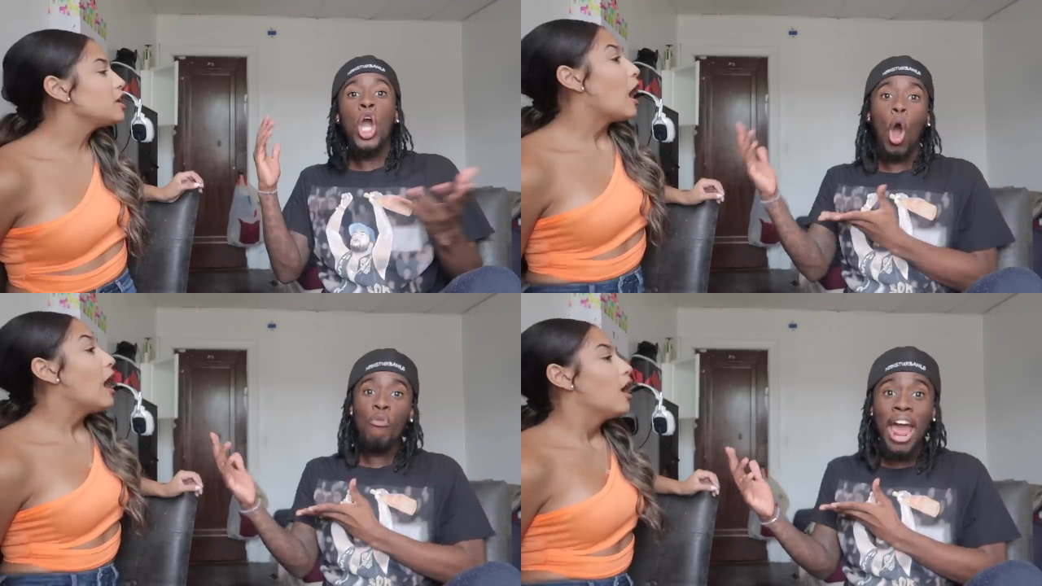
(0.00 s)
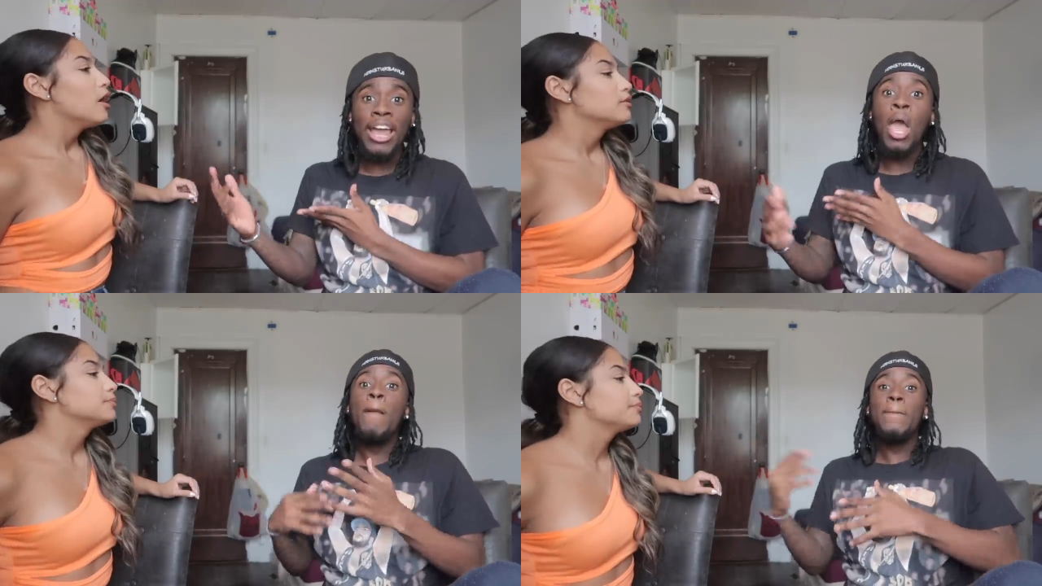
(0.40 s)

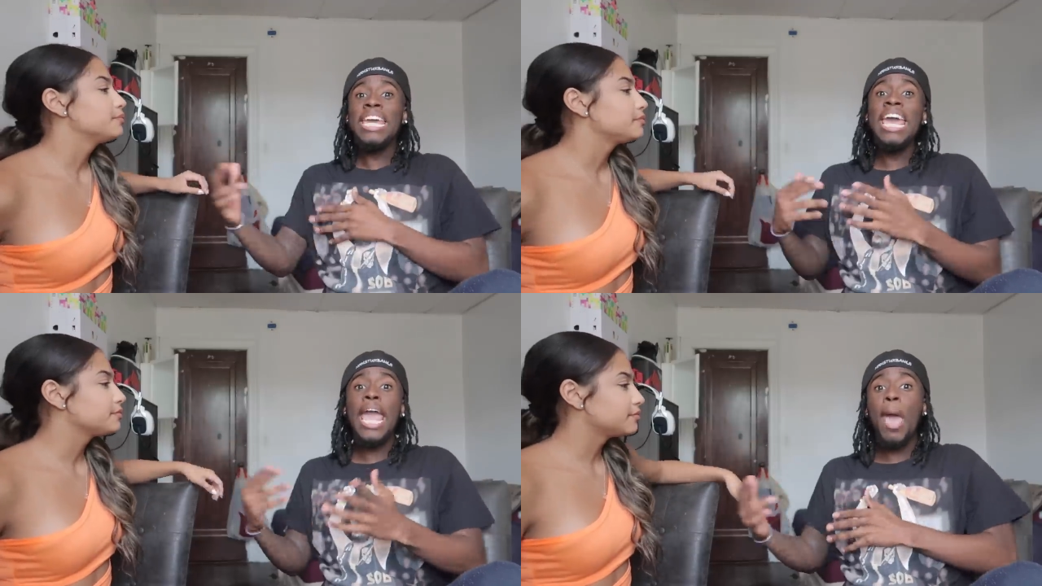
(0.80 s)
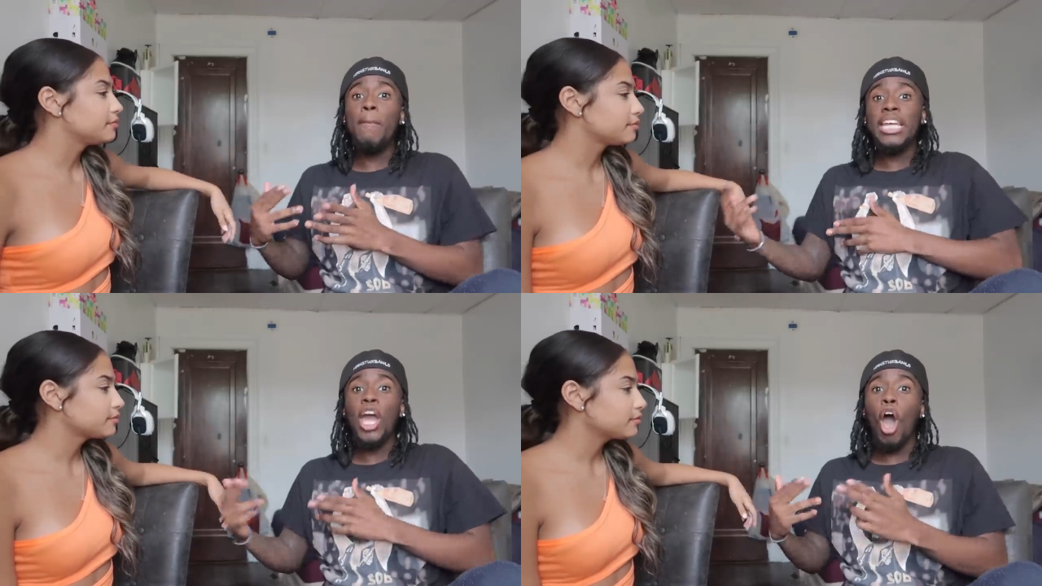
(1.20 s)
Speaker 1: Correct. Me and
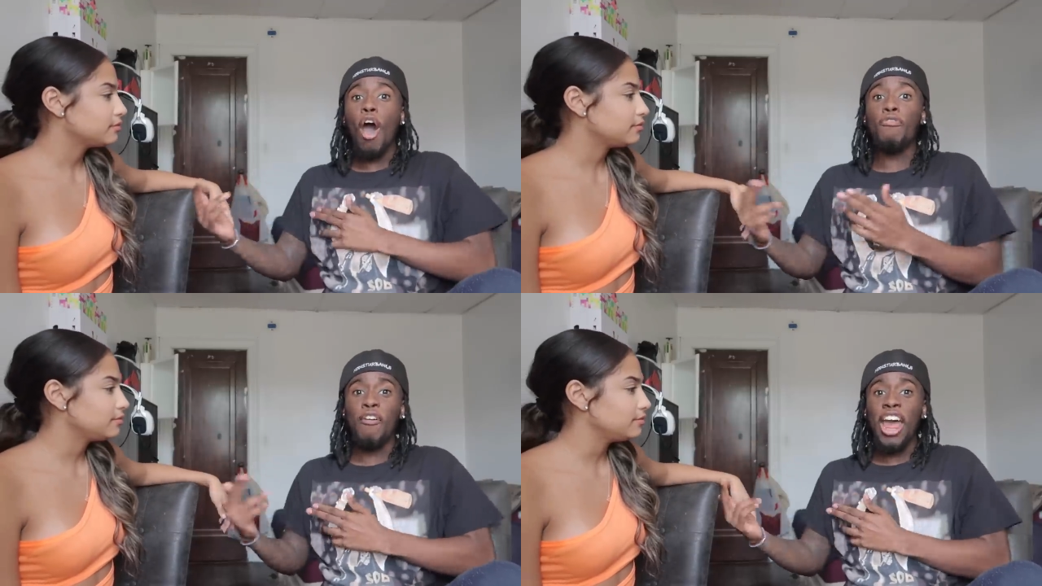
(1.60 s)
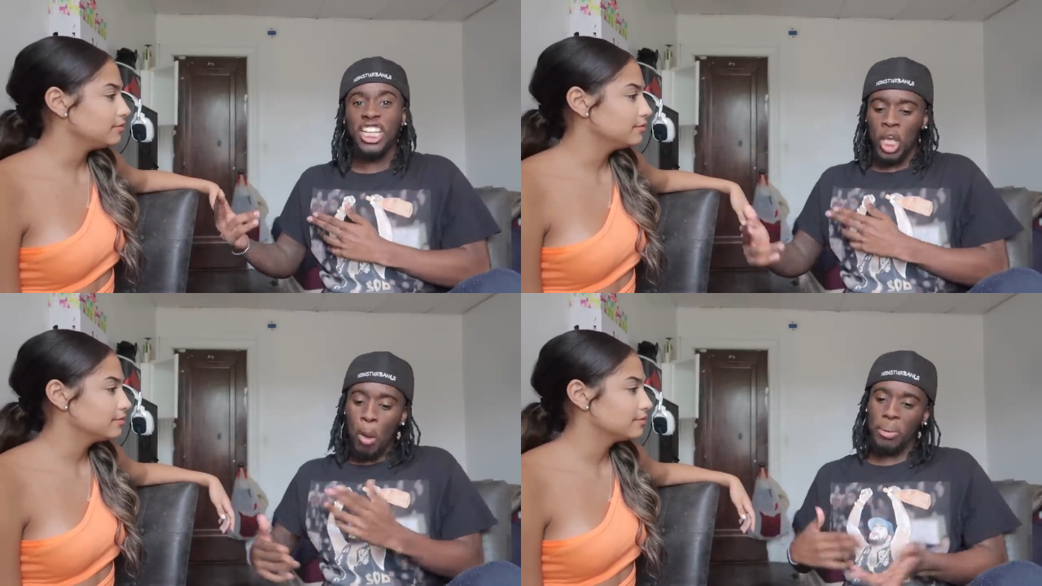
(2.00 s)
Emily are
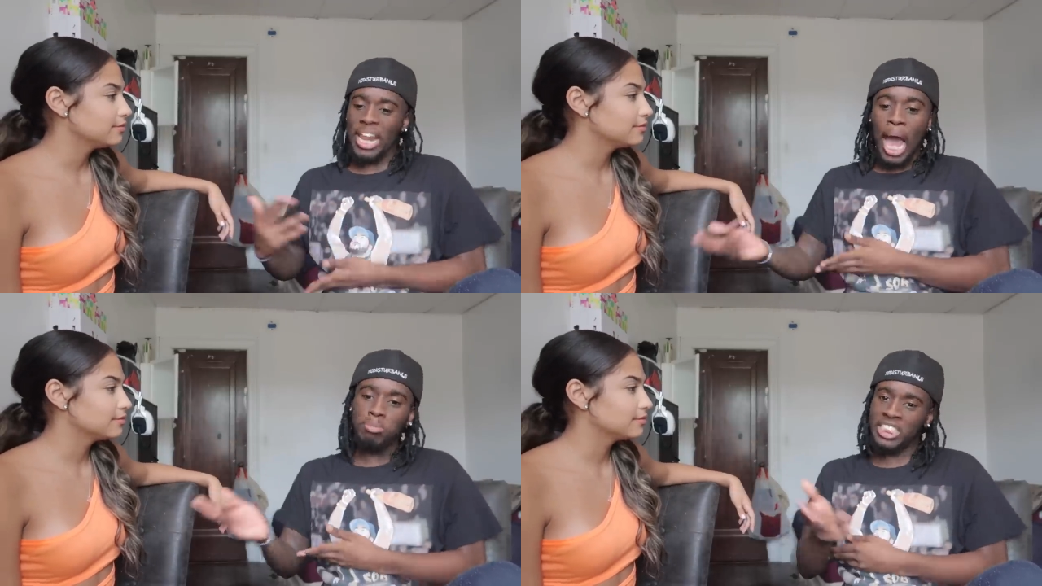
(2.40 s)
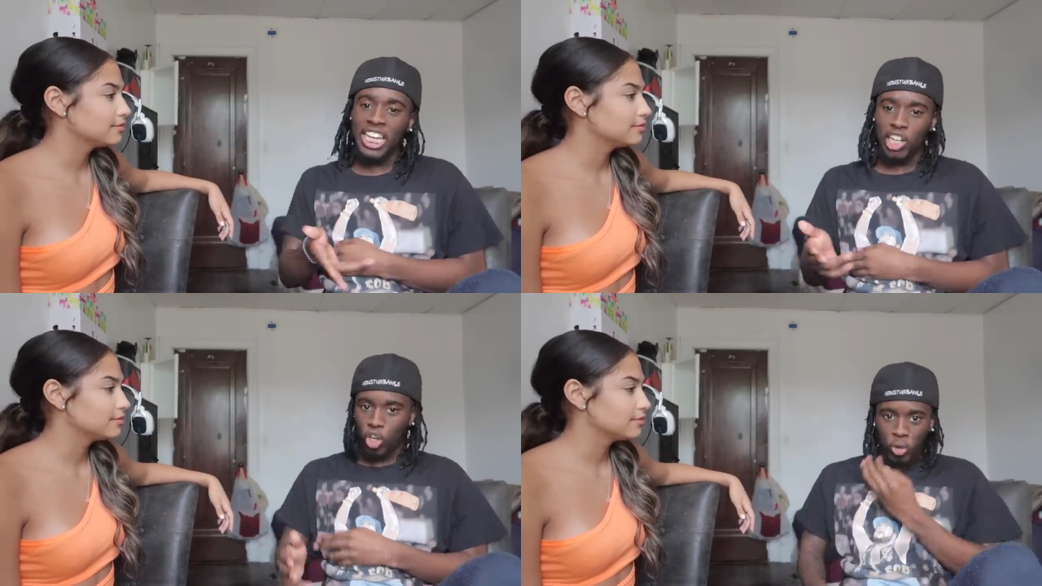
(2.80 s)
friends, but I've
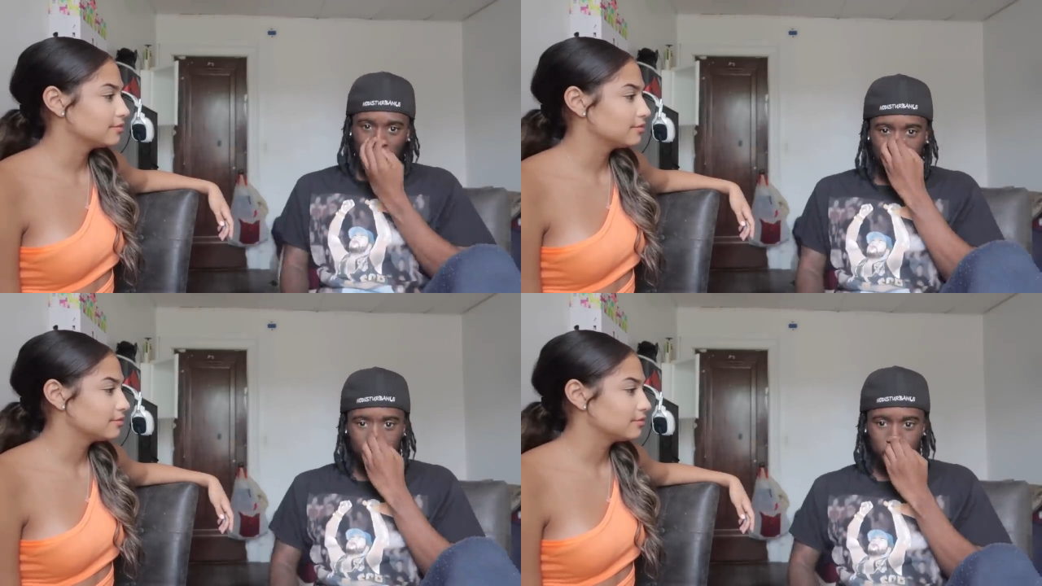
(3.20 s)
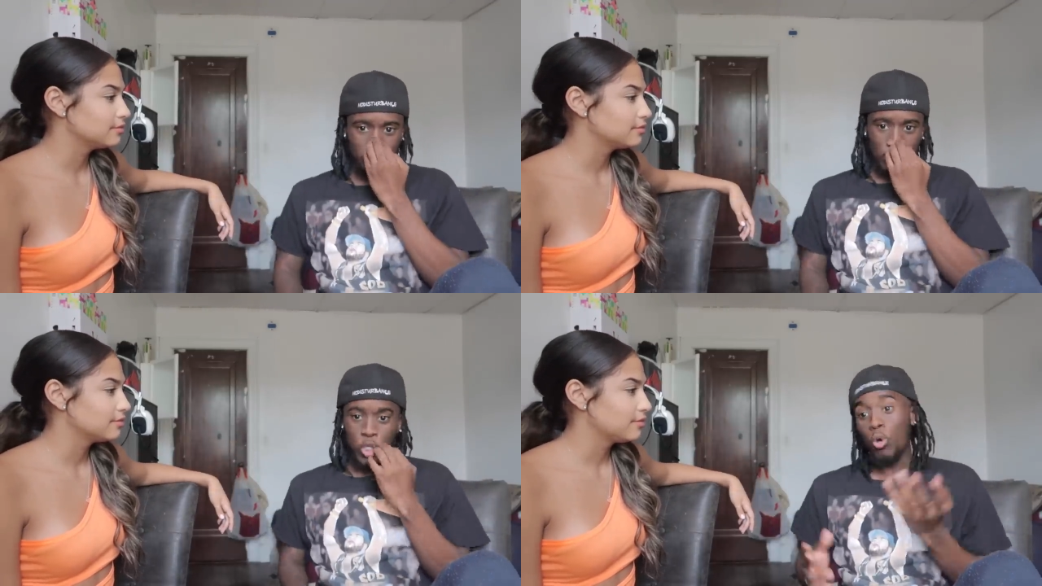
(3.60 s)
cheated
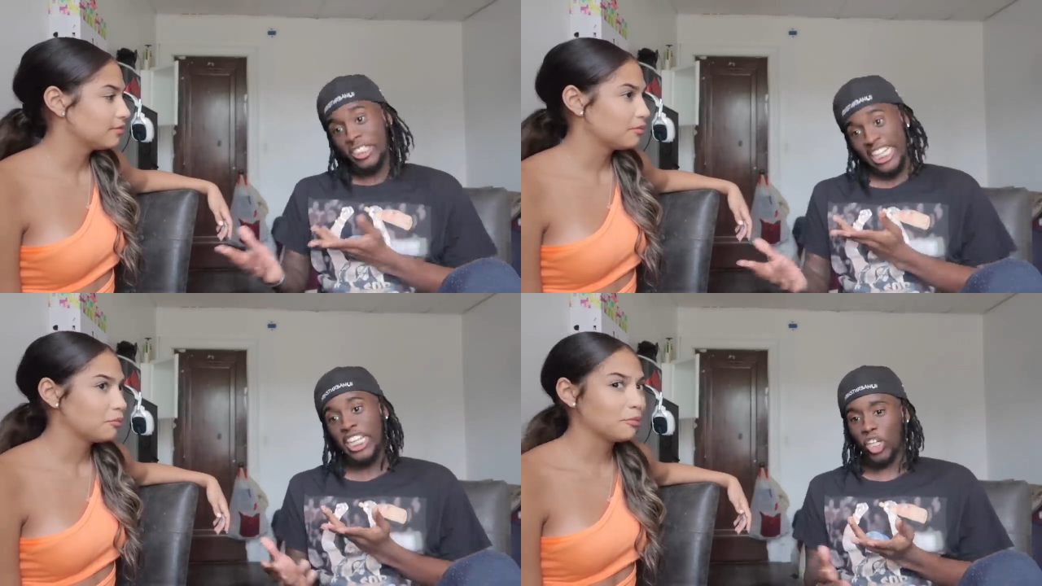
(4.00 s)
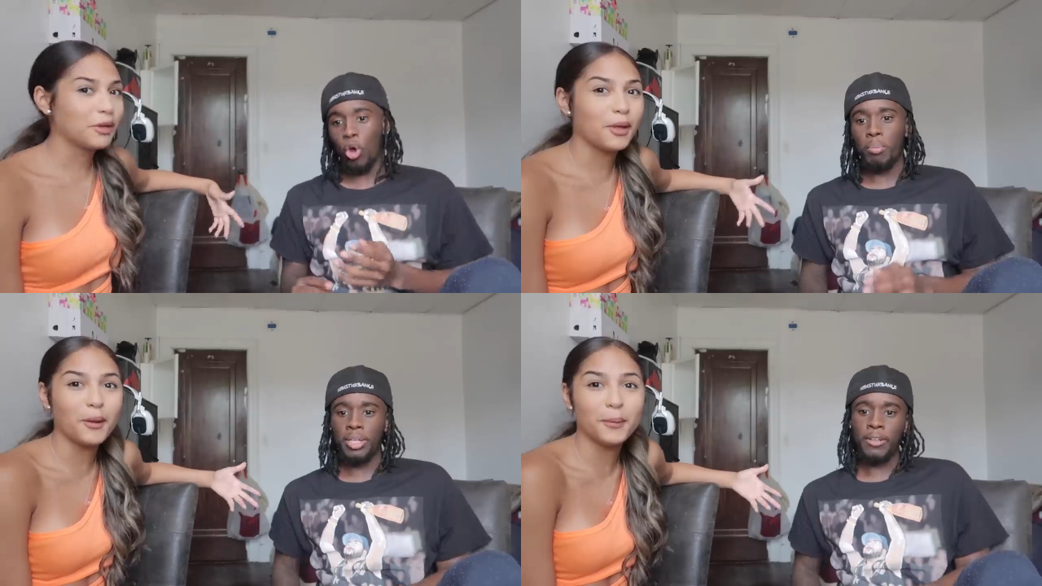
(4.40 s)
on. You
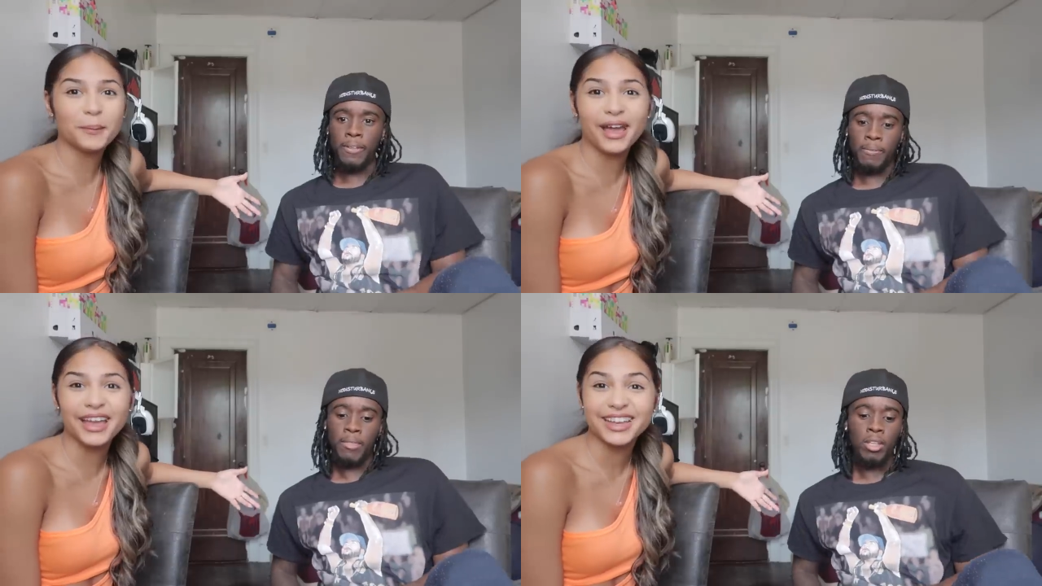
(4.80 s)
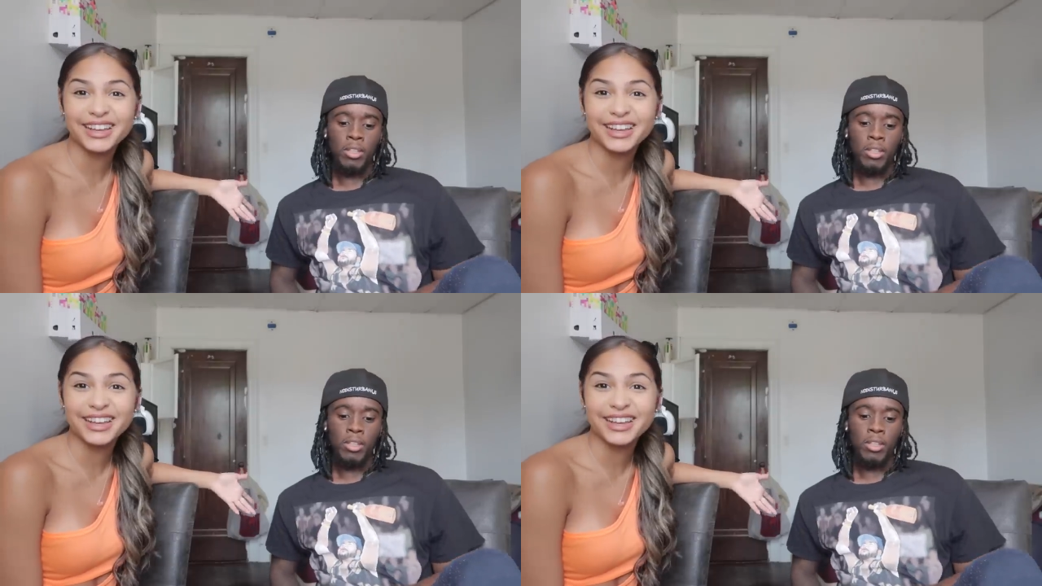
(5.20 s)
cheated on. Me.